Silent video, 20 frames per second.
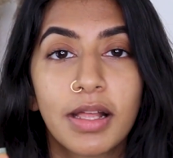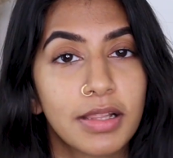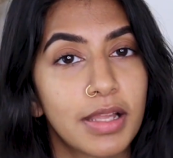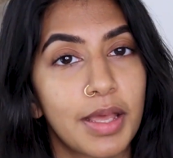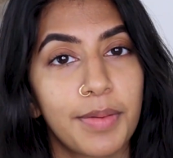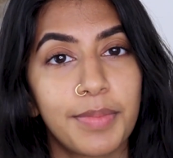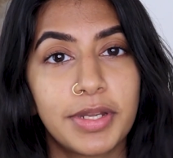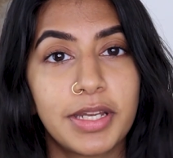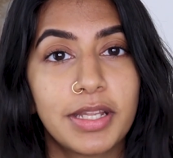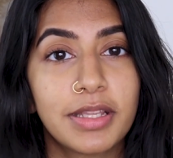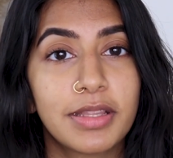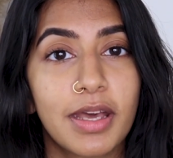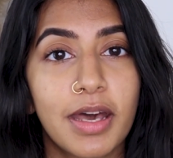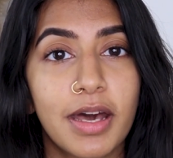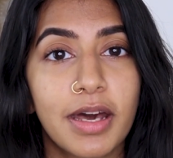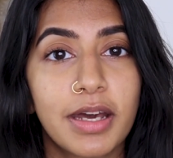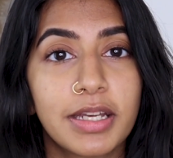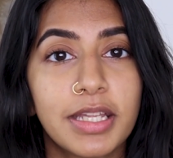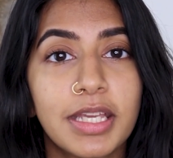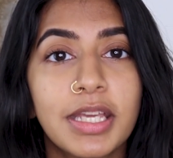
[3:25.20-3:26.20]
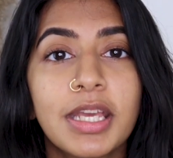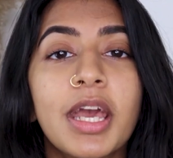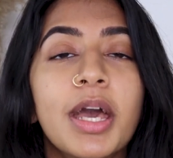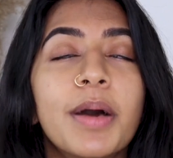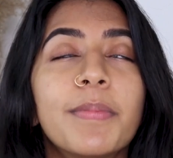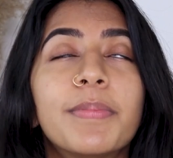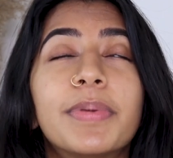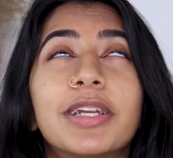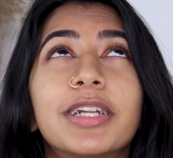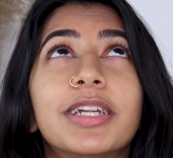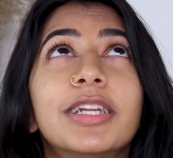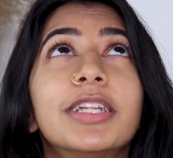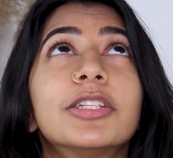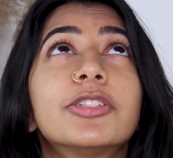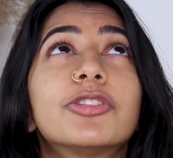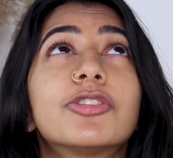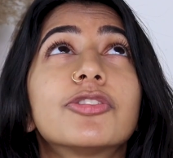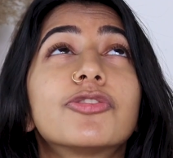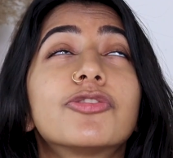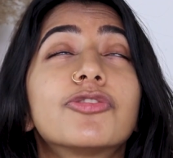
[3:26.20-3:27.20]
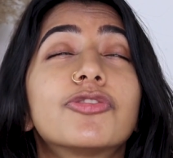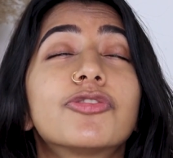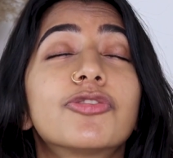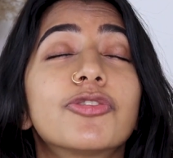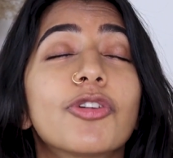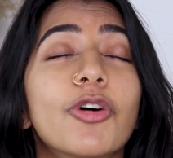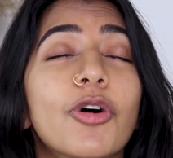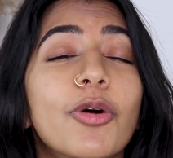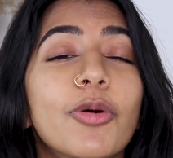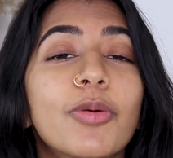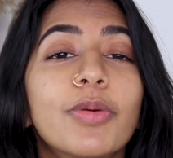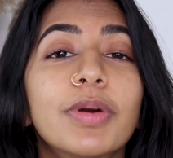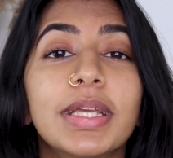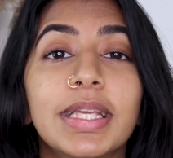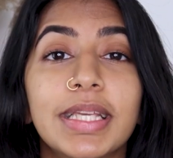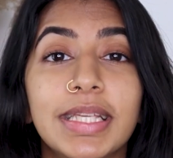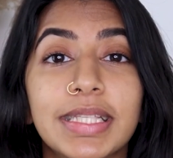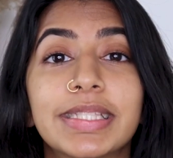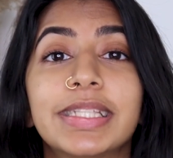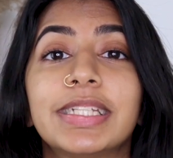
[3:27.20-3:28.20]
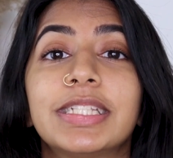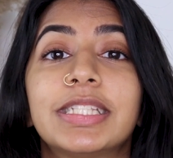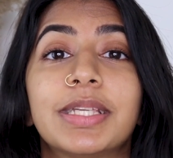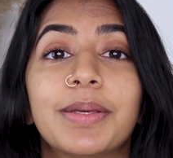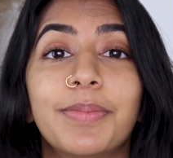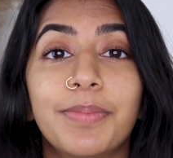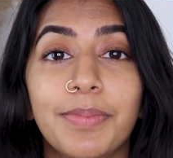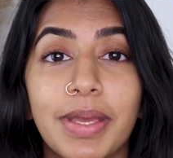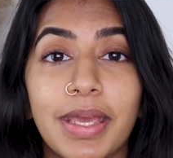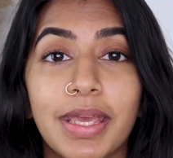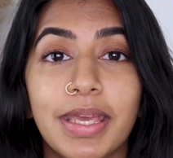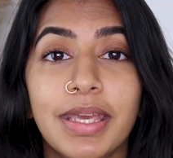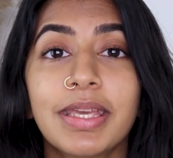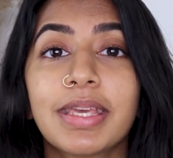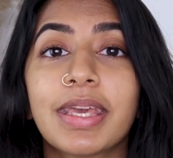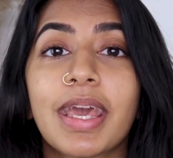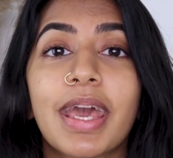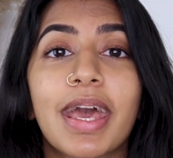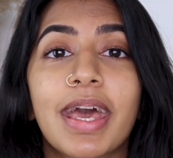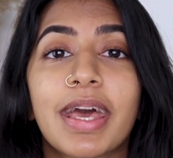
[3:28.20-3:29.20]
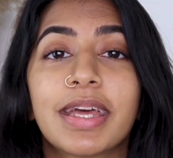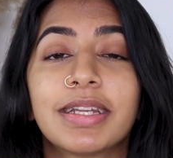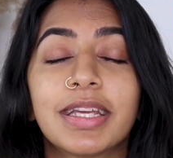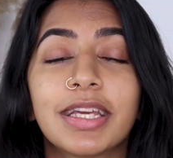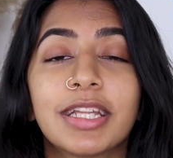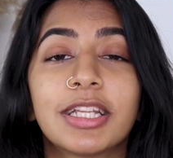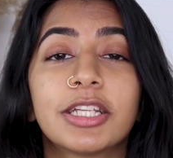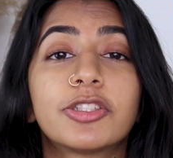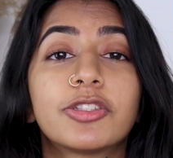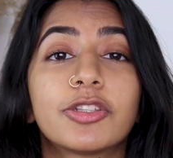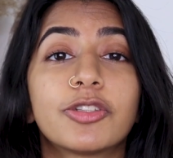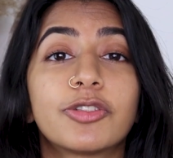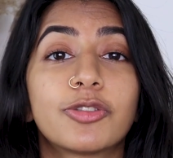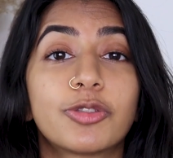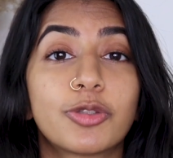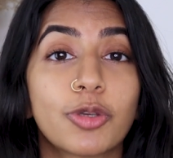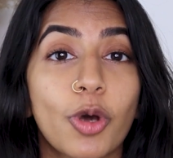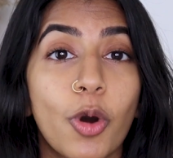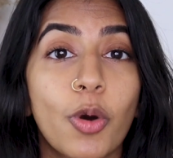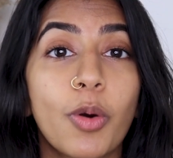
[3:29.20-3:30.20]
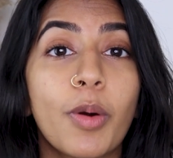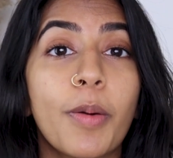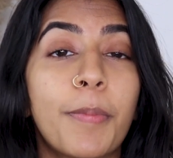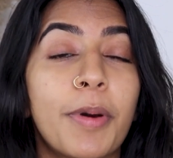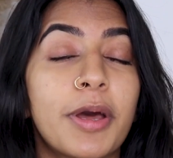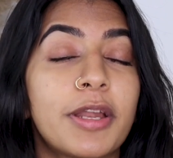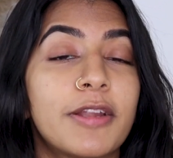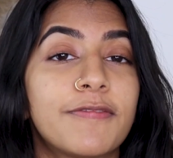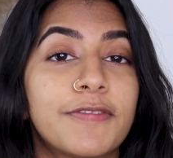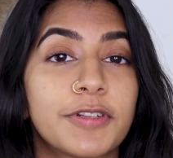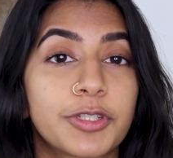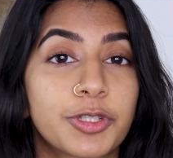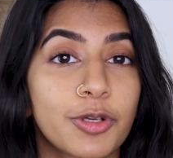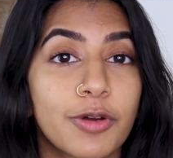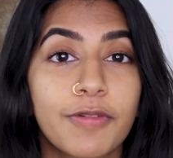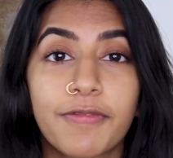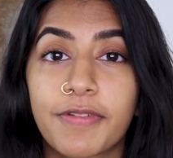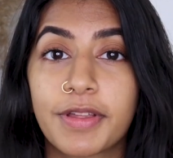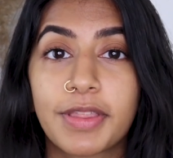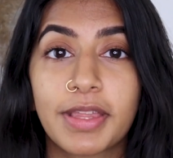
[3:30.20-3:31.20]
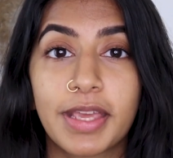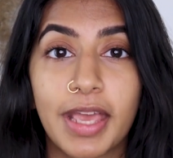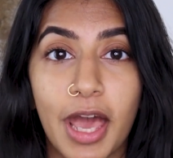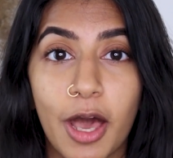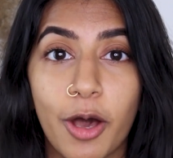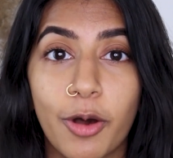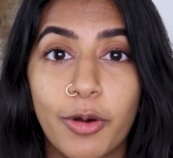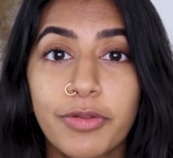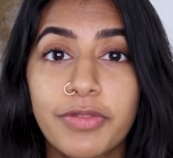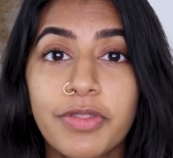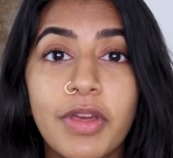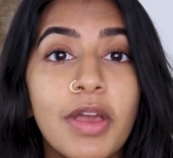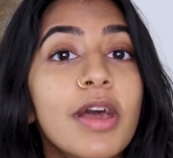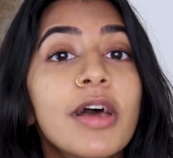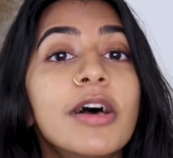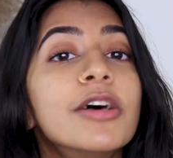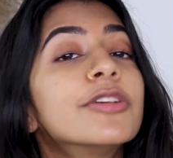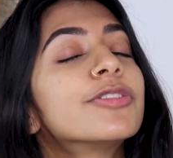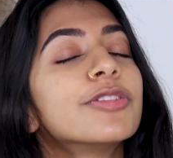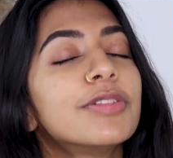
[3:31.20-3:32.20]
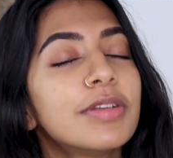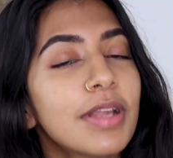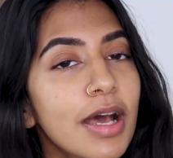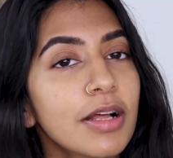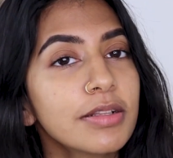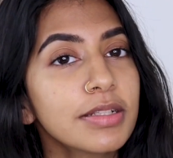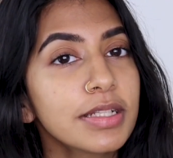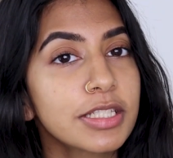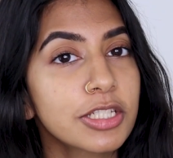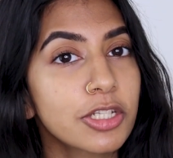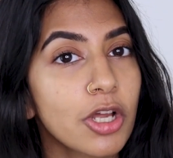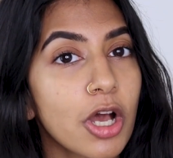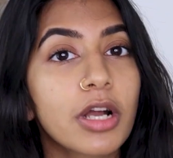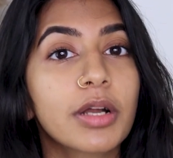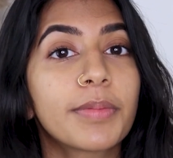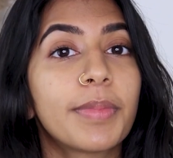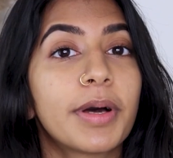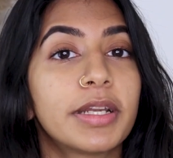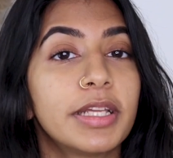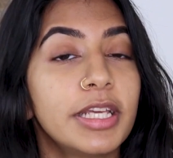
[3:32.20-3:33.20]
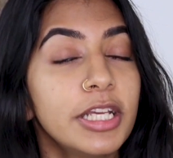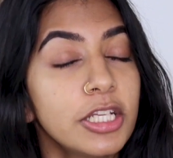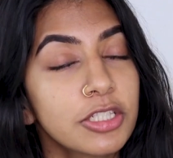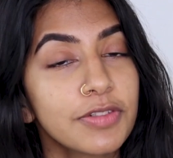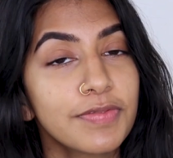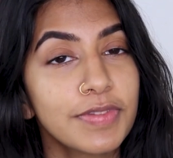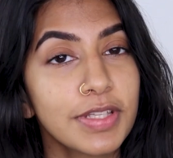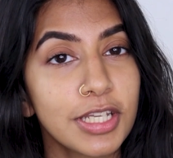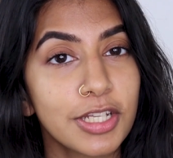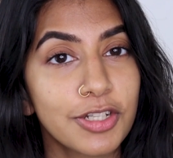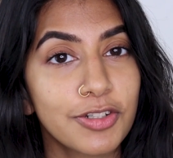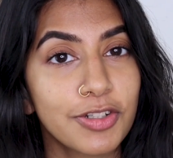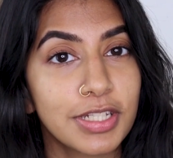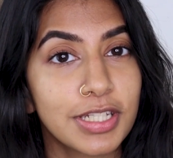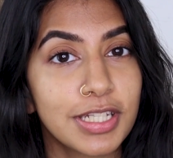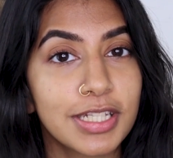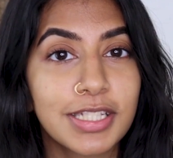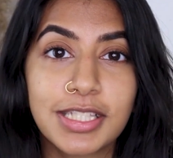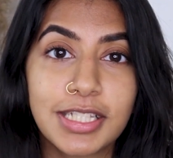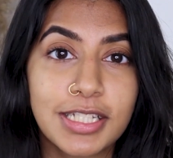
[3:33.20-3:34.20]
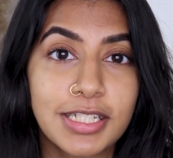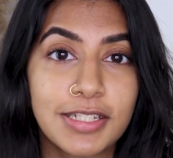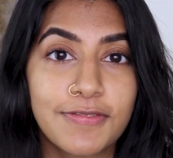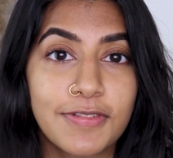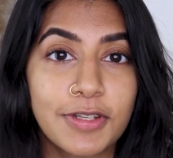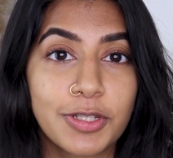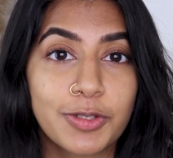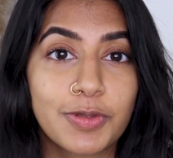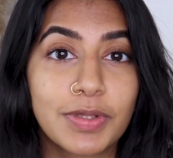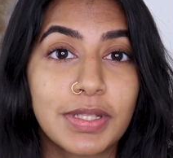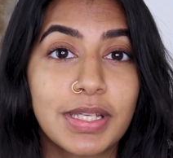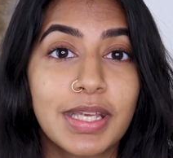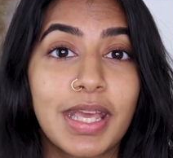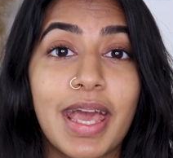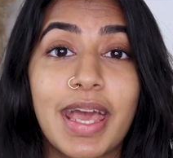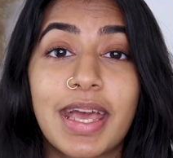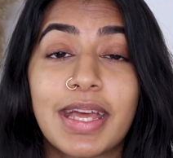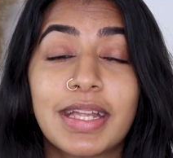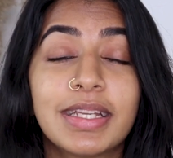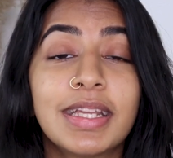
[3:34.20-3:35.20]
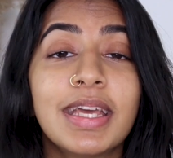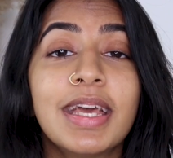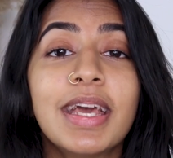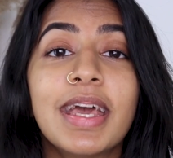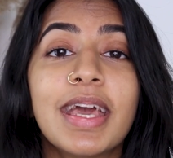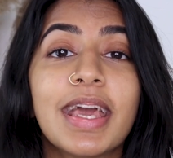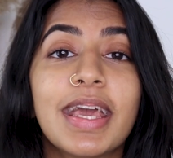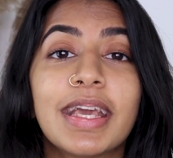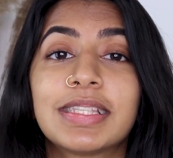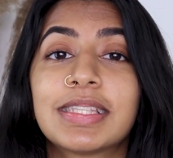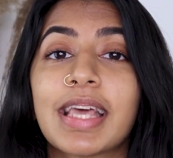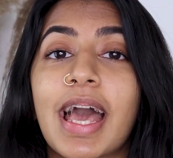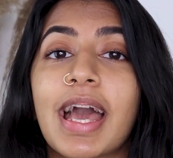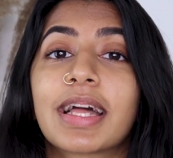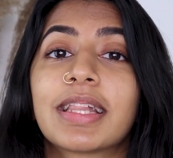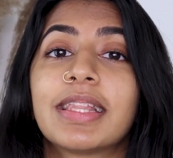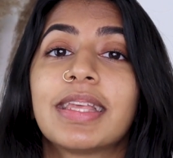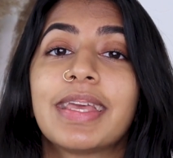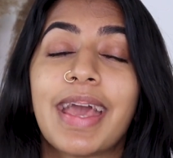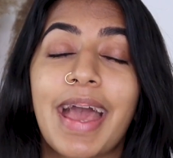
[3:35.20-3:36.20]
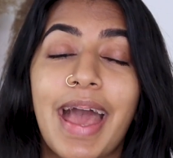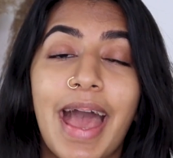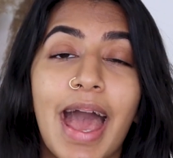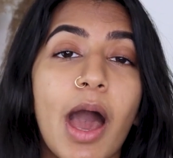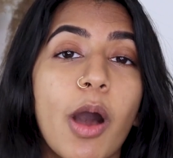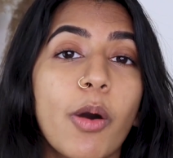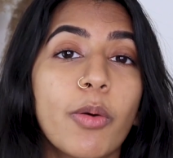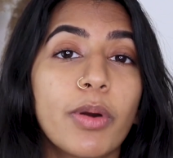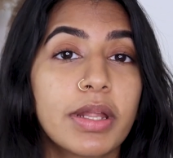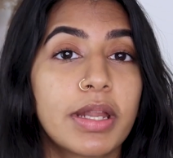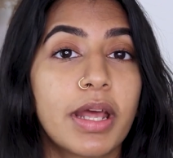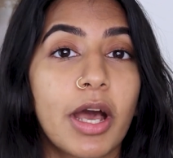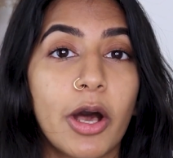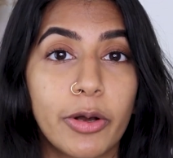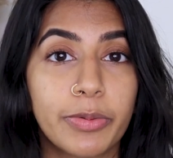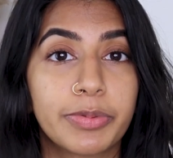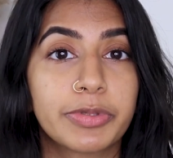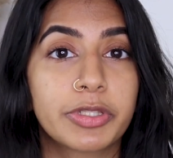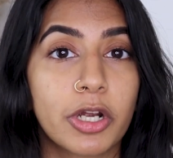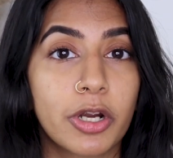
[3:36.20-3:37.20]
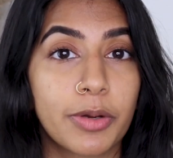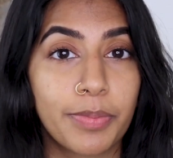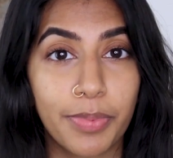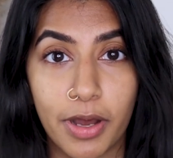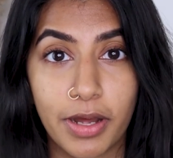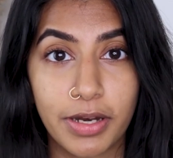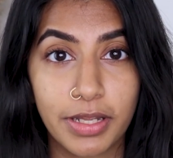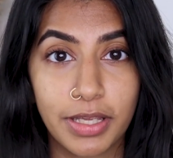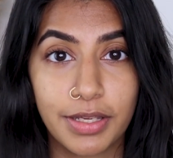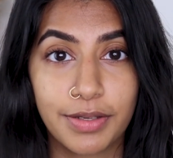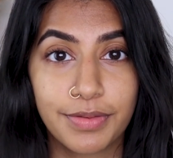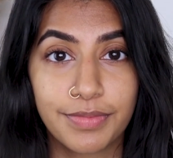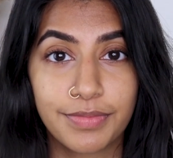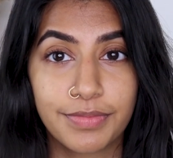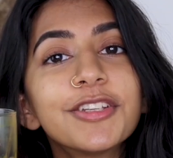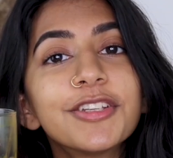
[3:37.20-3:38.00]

lemon and the honey. But it is so easy to make and it is so beneficial for the health. So now let's talk about each of the ingredients individually and exactly how it helps our body.